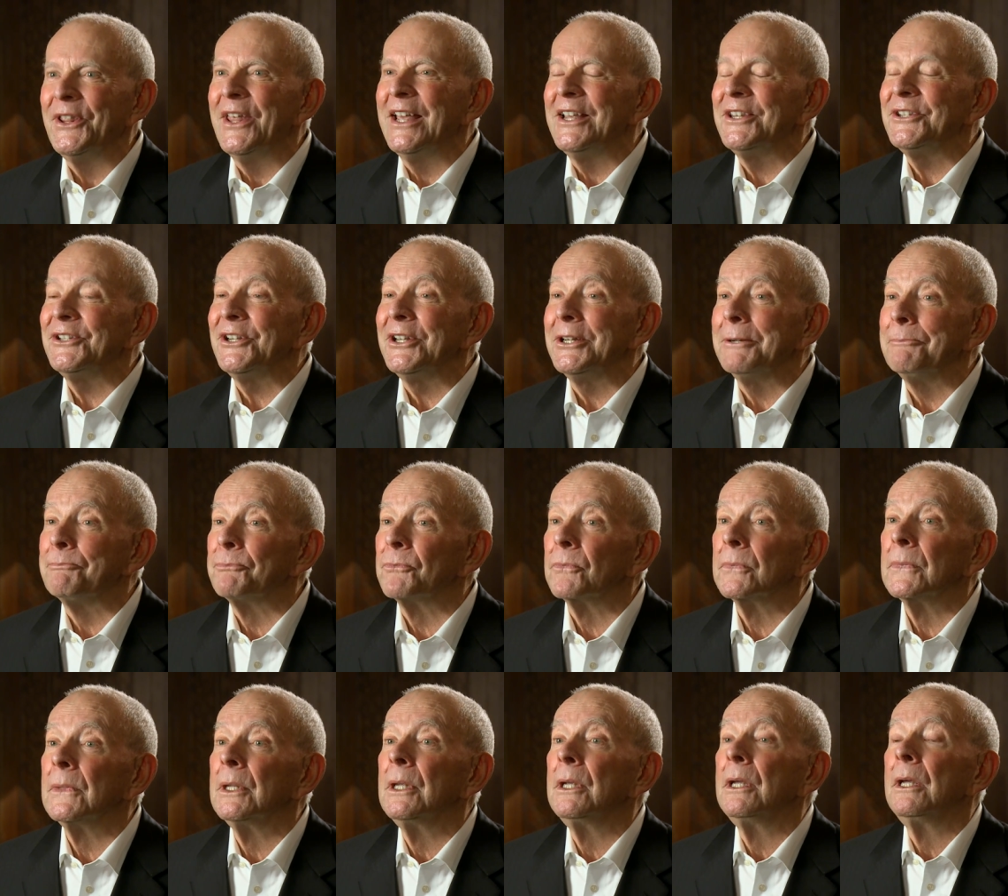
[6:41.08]
and they said,
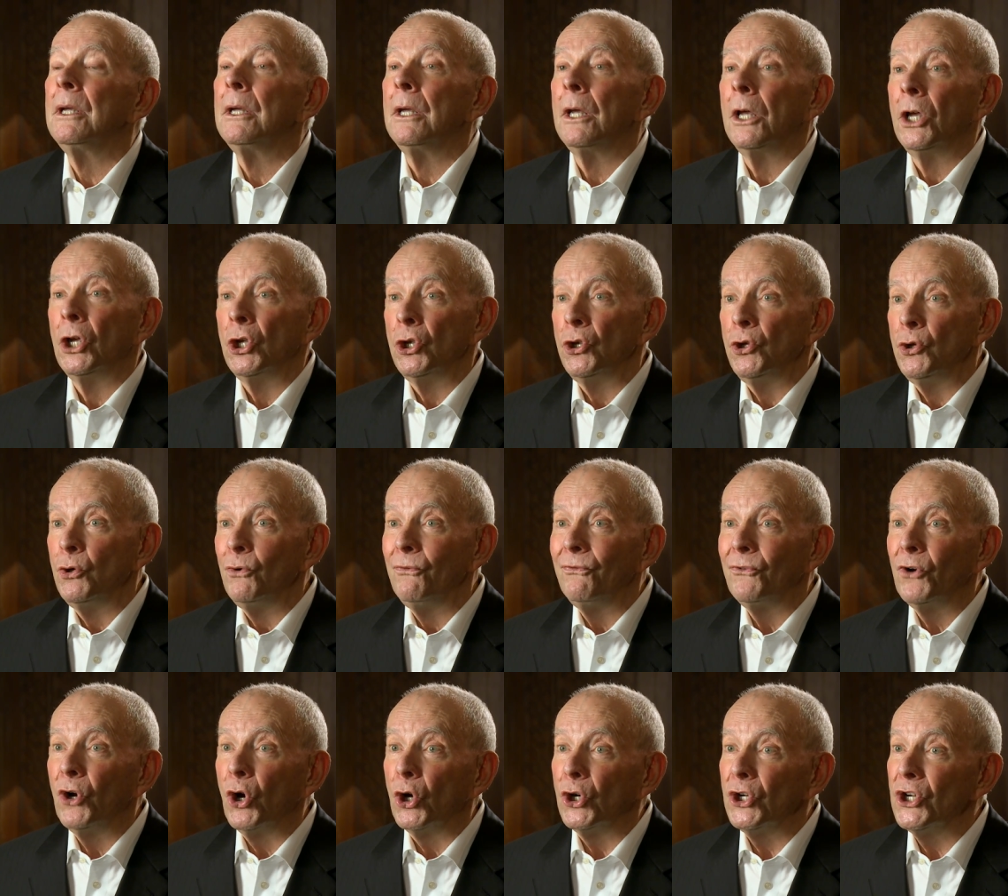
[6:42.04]

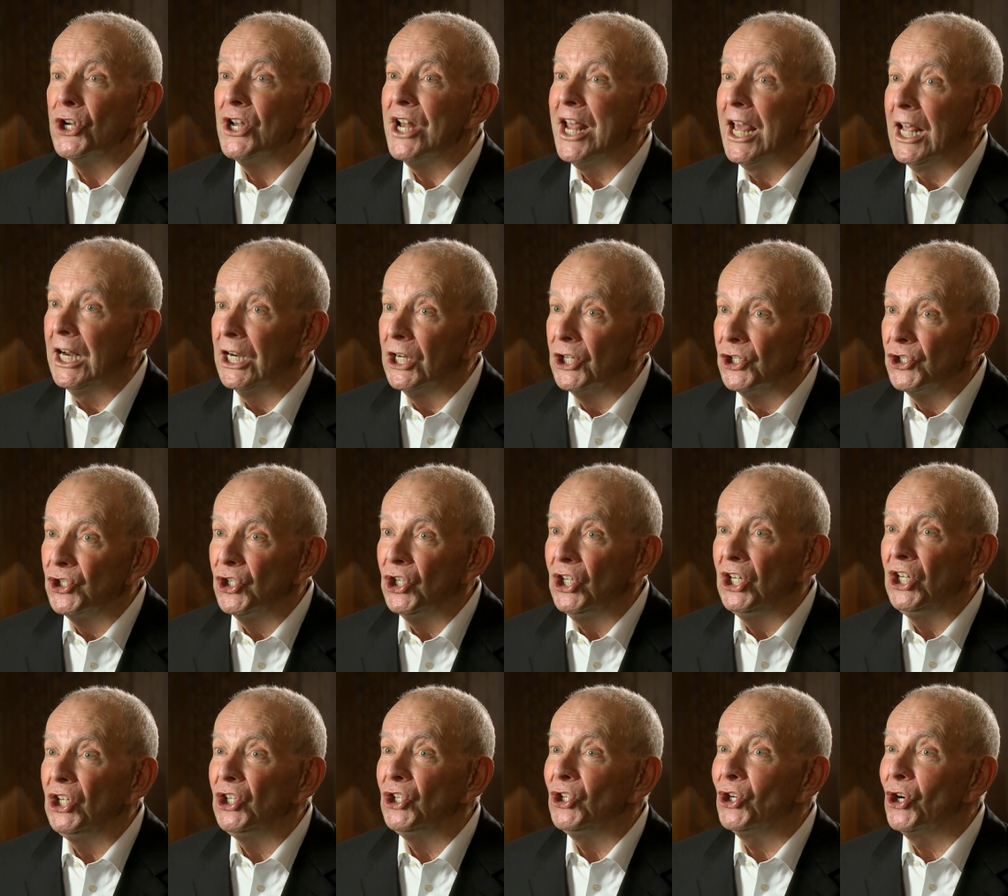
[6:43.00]
you've got an
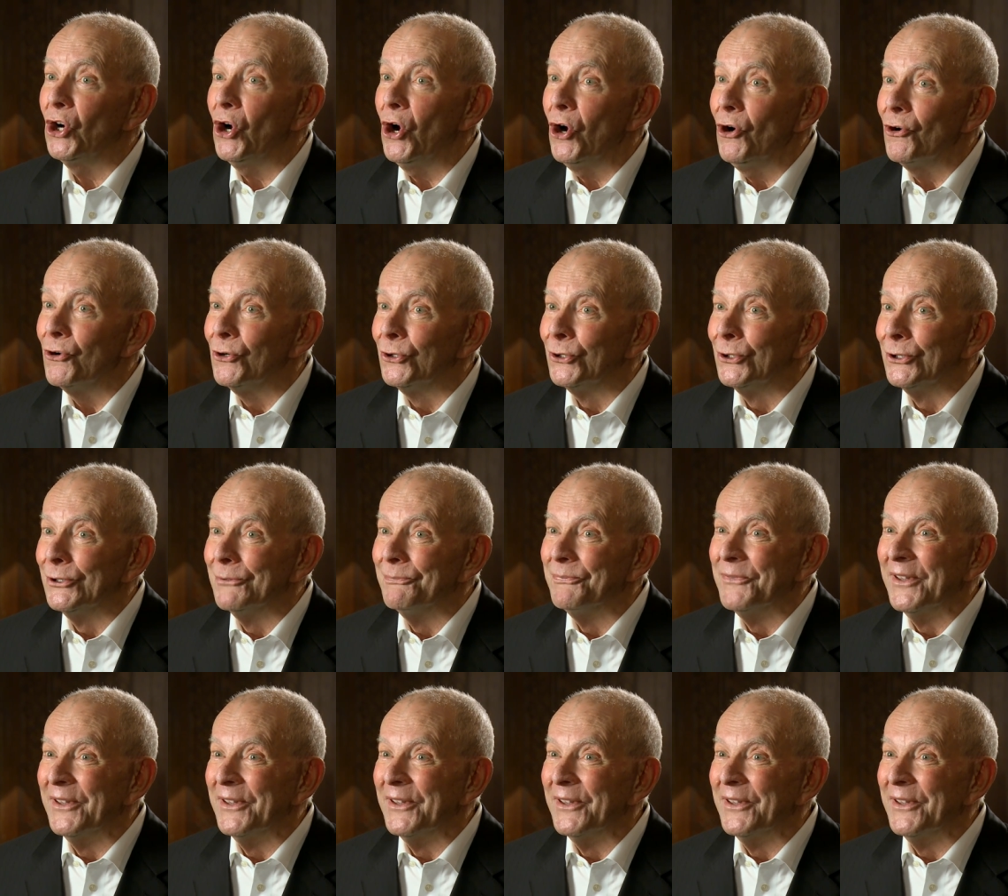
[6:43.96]
allergy to coral.